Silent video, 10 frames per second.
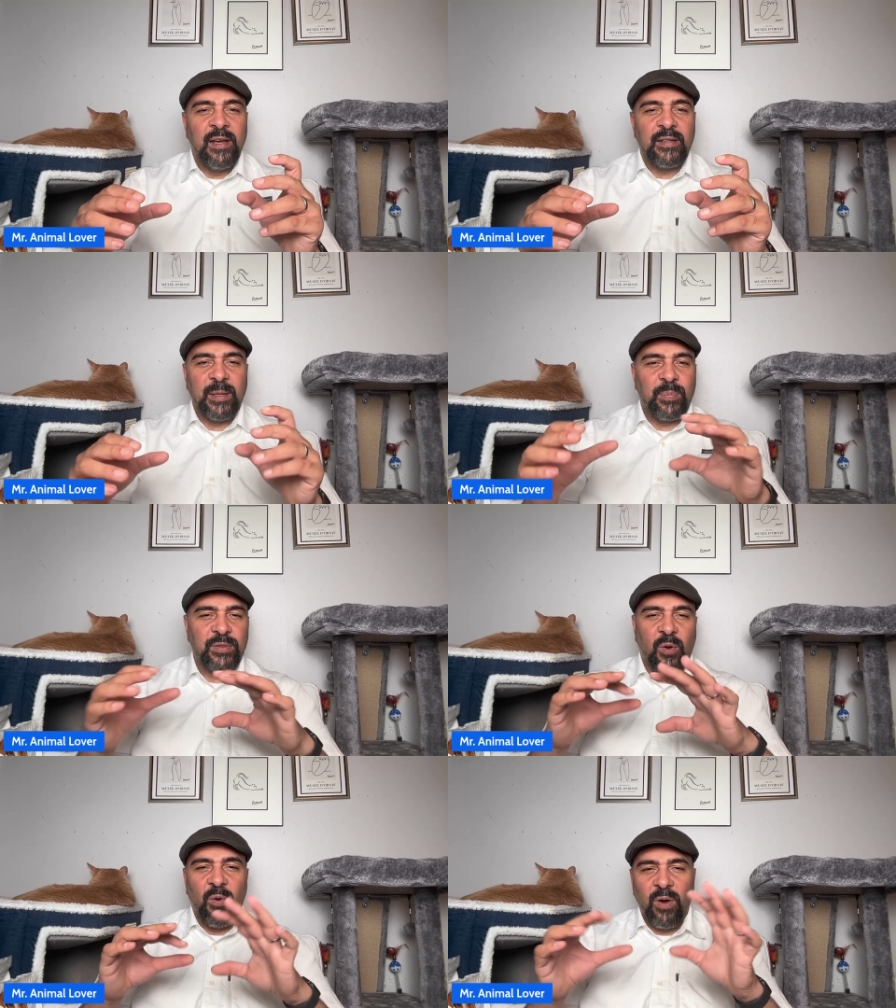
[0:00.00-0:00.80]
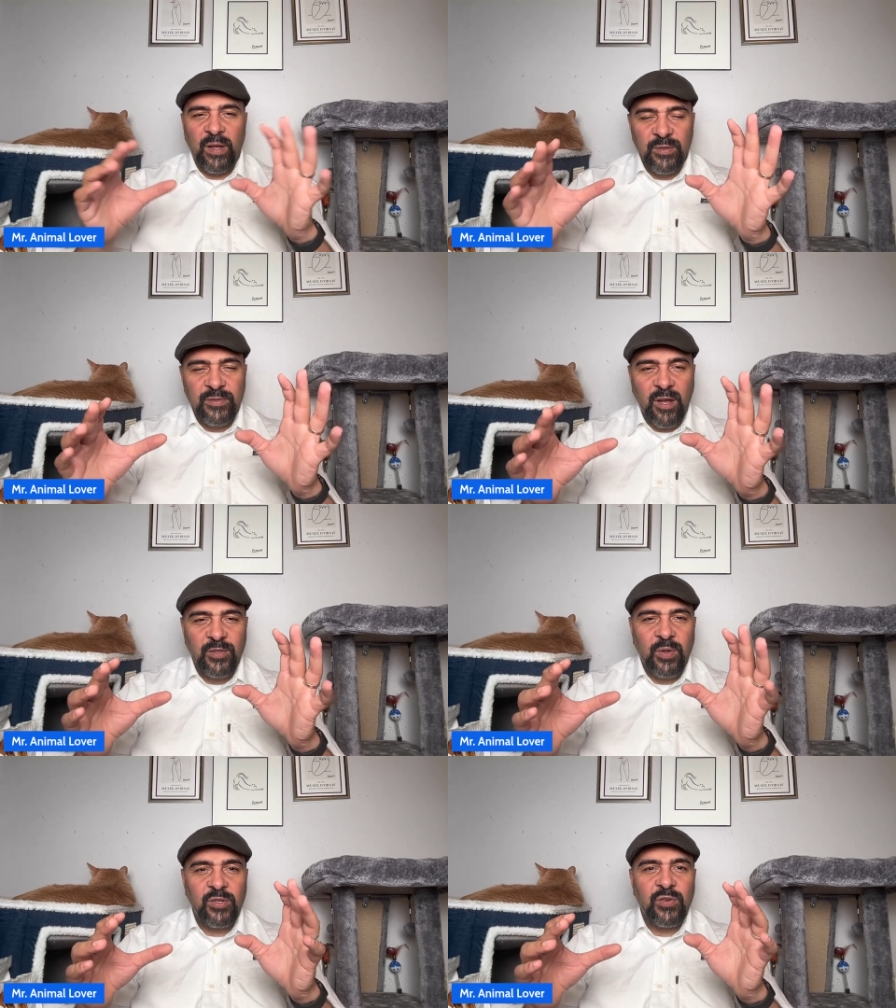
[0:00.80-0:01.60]
they put the oils
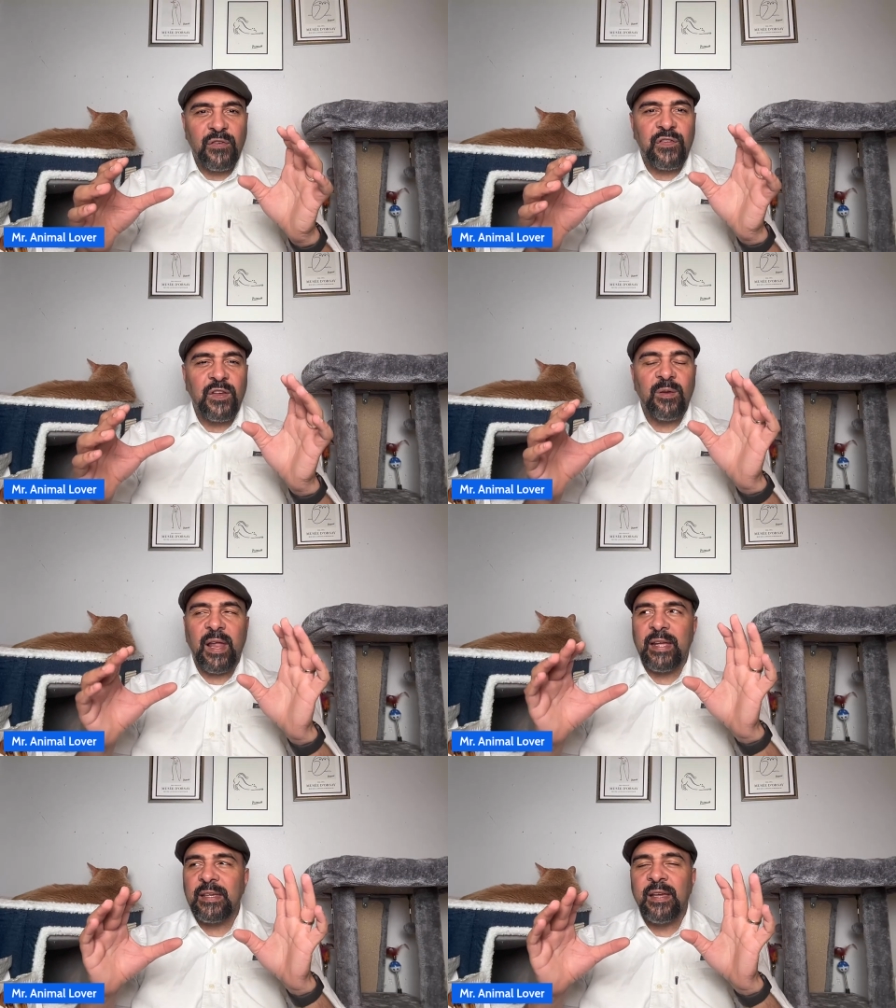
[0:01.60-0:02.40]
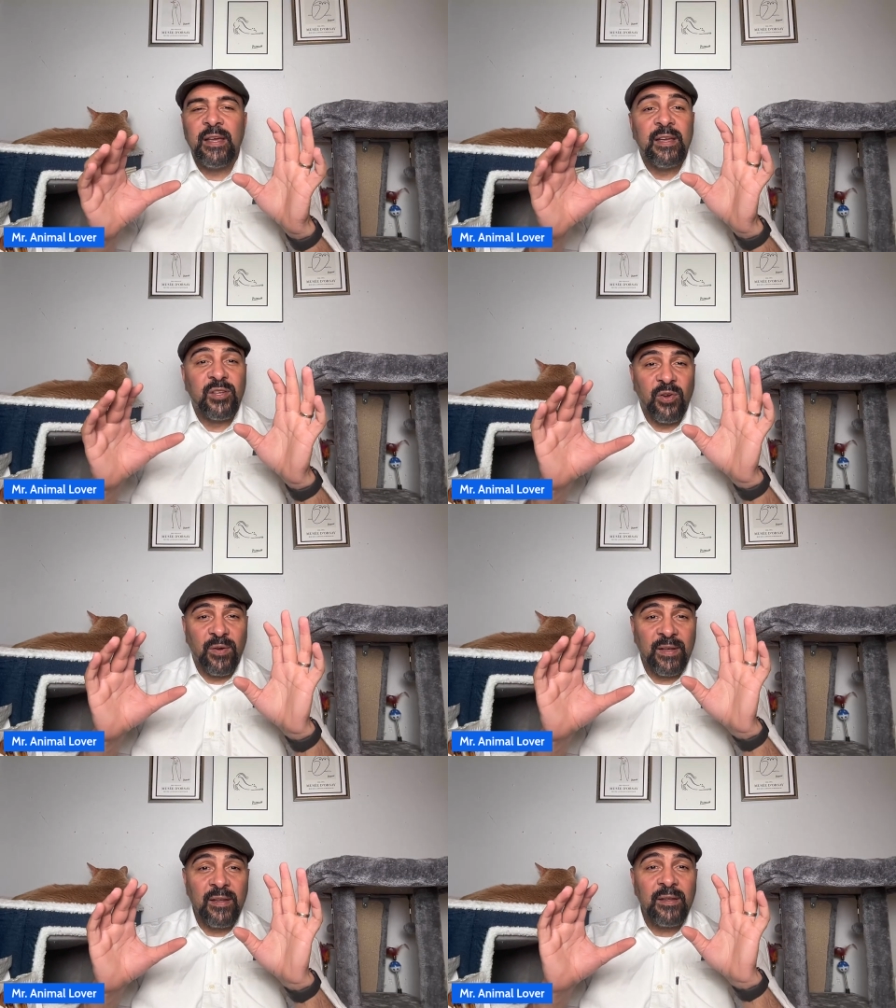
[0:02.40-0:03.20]
on you, and you feel like you're
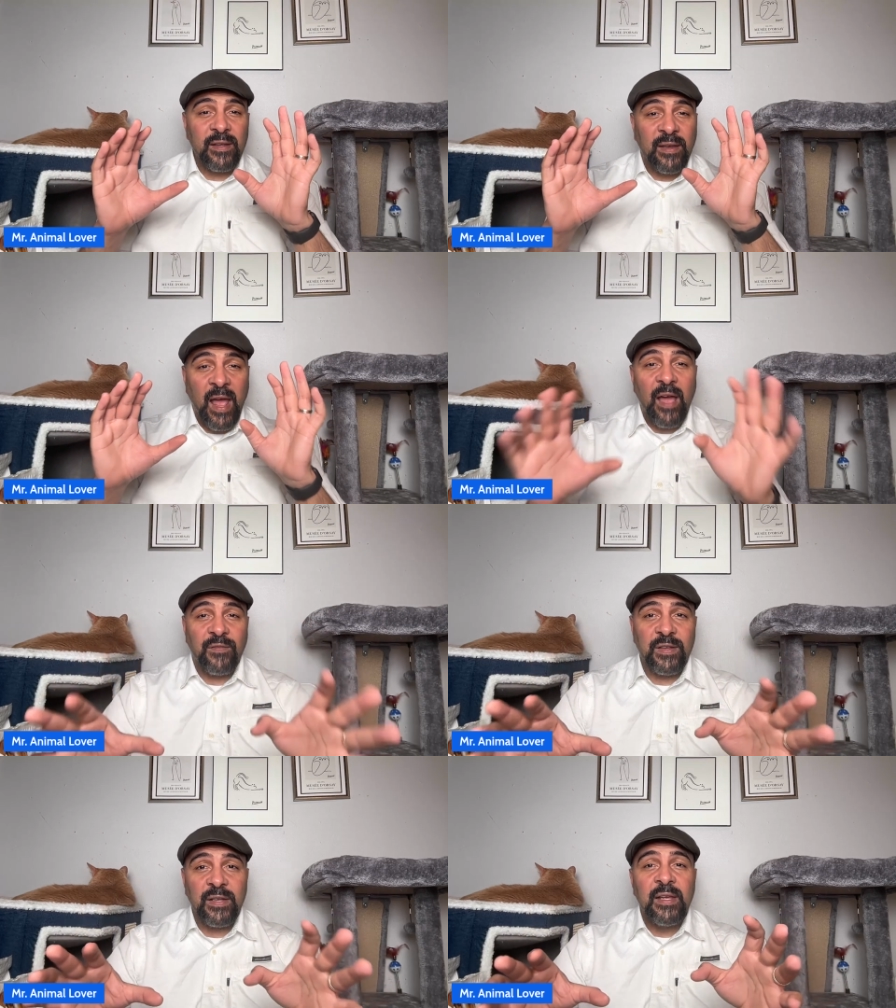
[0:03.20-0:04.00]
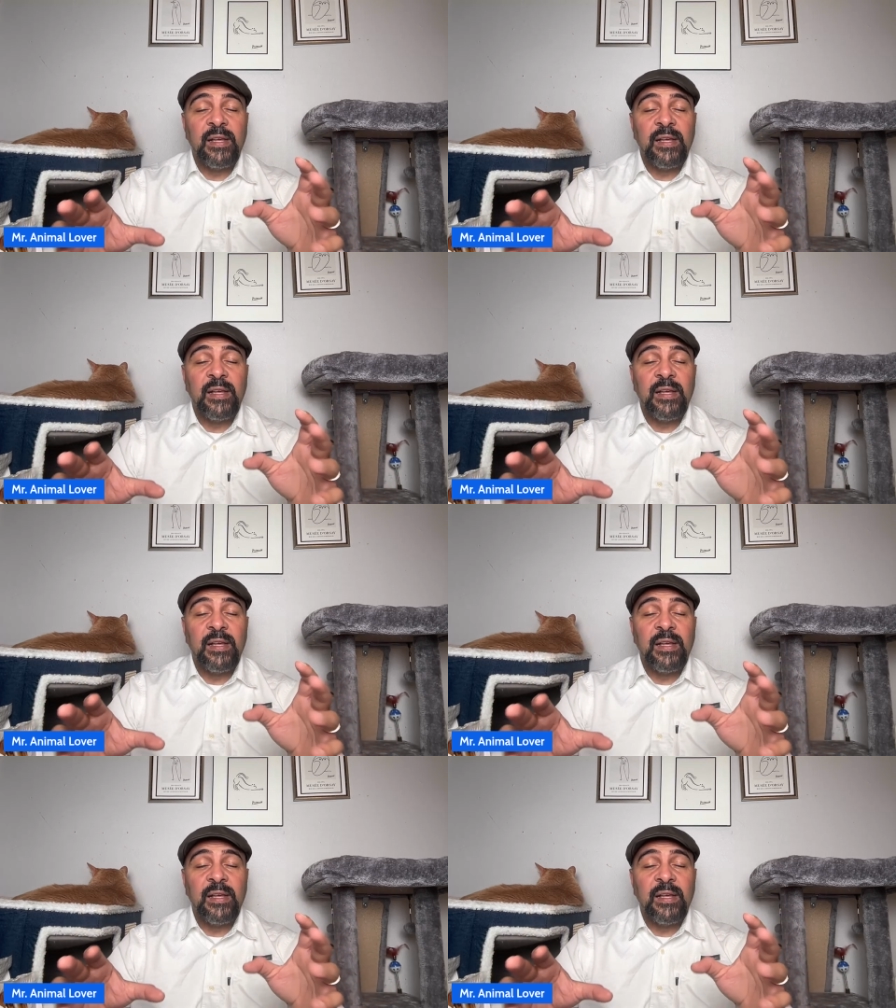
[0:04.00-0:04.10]
in heaven.